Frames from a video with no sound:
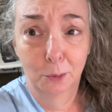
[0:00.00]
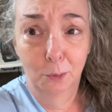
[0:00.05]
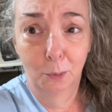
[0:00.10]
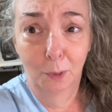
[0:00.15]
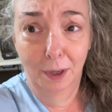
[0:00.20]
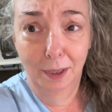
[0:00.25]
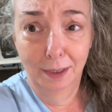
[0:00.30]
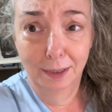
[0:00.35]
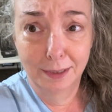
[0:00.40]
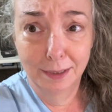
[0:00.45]

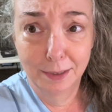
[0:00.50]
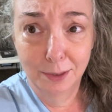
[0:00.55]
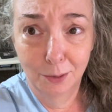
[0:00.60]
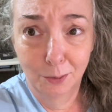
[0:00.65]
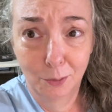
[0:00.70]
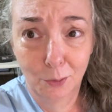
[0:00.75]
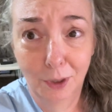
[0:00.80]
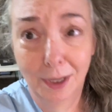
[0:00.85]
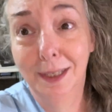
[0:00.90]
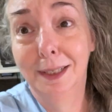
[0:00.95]
while I
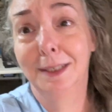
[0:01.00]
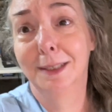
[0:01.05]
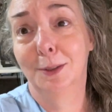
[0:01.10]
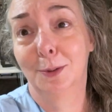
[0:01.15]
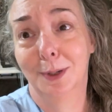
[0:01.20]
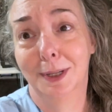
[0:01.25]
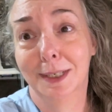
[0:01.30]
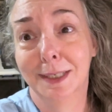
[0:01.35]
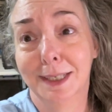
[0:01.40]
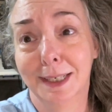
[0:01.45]
sew granny
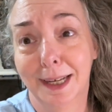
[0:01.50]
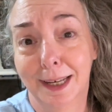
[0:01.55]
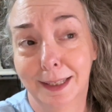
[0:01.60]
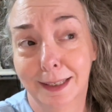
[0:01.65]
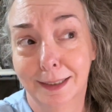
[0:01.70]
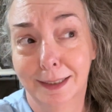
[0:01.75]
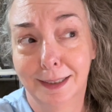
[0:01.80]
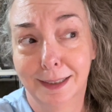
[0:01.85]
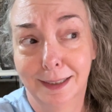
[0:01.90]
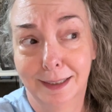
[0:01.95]
squares
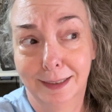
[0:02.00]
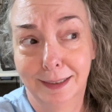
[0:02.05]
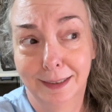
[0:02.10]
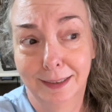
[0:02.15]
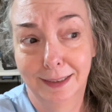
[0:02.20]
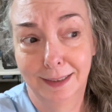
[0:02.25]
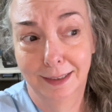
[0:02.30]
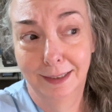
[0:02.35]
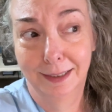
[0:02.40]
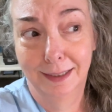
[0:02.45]
together
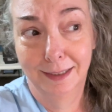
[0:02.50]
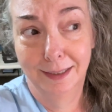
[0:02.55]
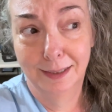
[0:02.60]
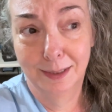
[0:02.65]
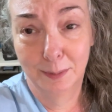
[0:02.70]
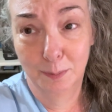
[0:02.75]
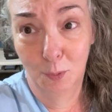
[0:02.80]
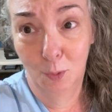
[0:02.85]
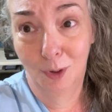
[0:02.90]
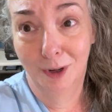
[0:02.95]

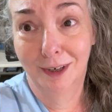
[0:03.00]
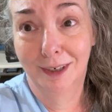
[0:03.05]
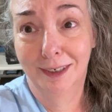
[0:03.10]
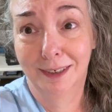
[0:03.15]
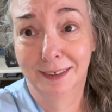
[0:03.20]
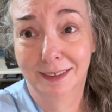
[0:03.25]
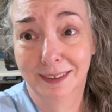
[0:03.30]
some more.